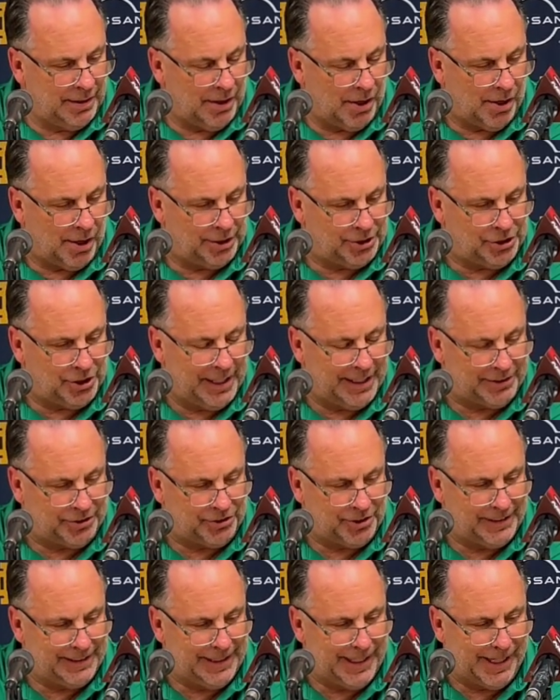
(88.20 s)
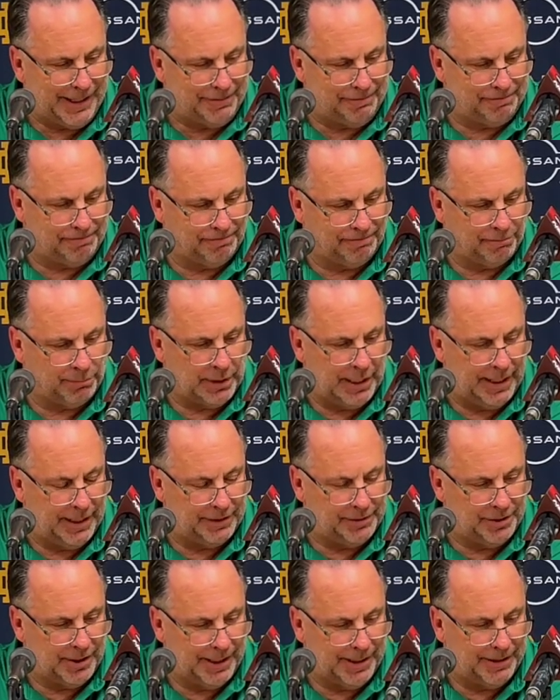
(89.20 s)
our chest in there.
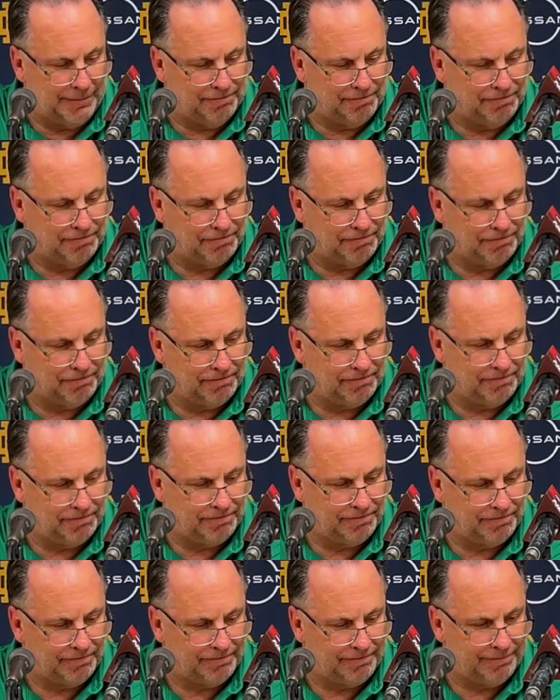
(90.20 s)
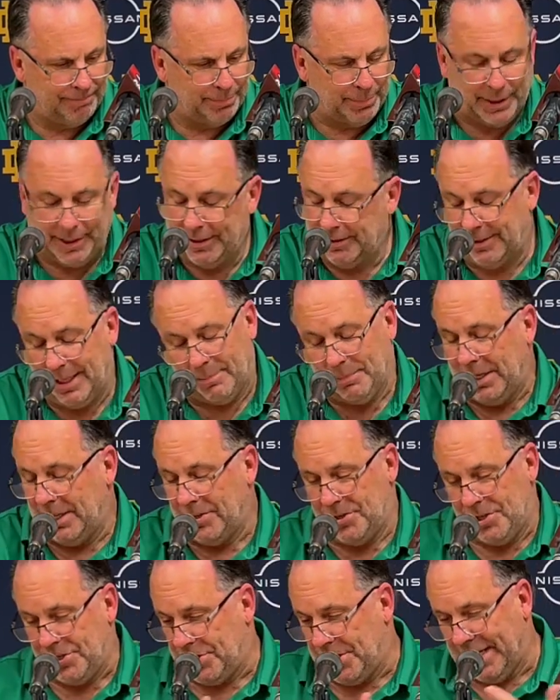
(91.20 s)
But
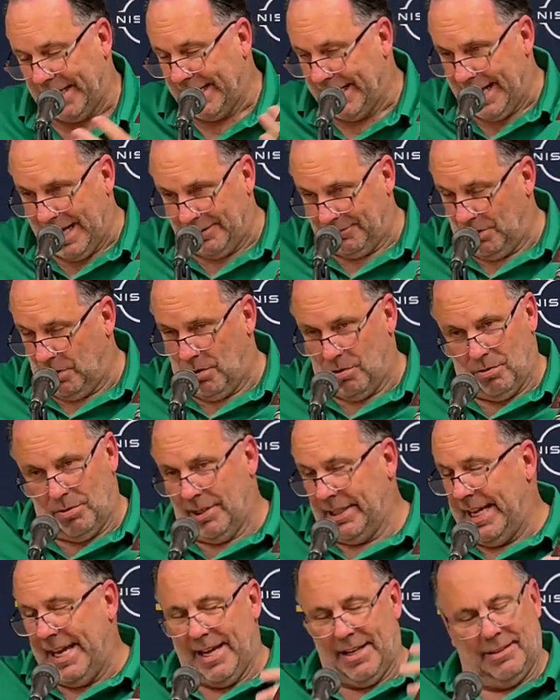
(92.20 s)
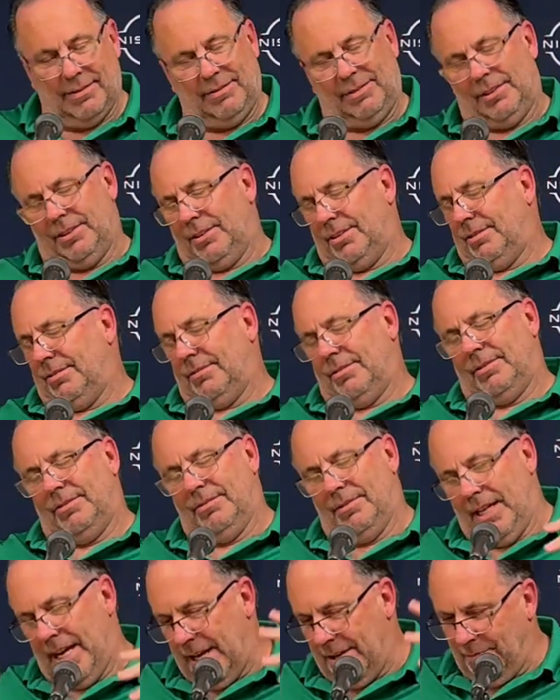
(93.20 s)
you're just digging out of a hole. Again, just...
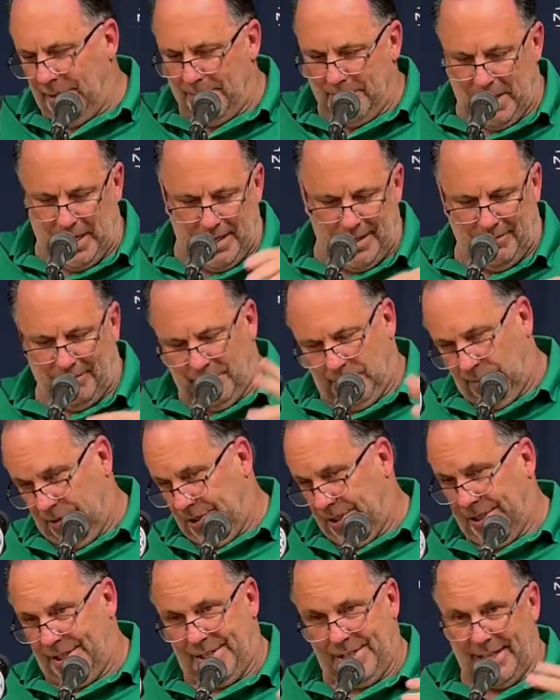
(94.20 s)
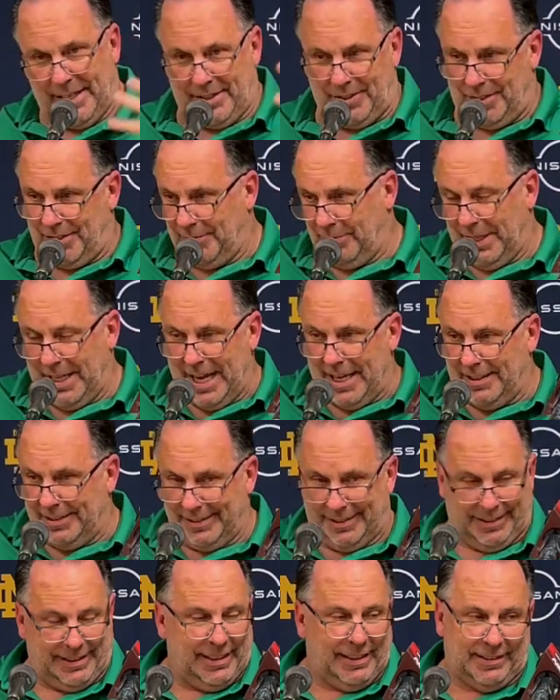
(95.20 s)
Hey, we made it, what was it, six? Did we get it
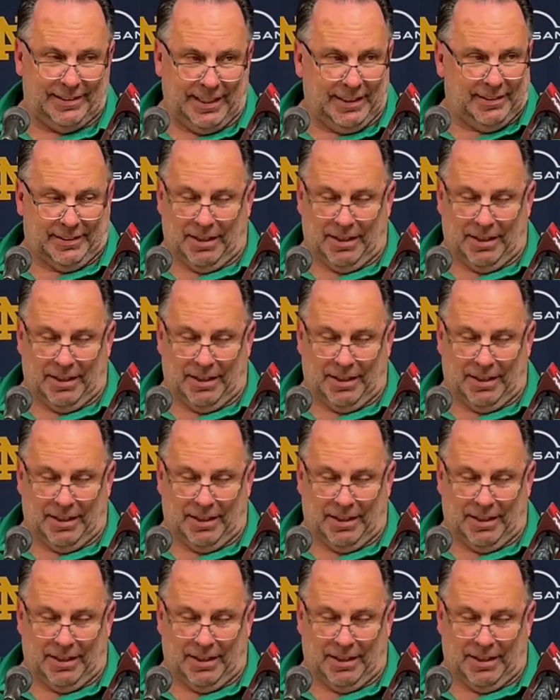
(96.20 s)
to six? That's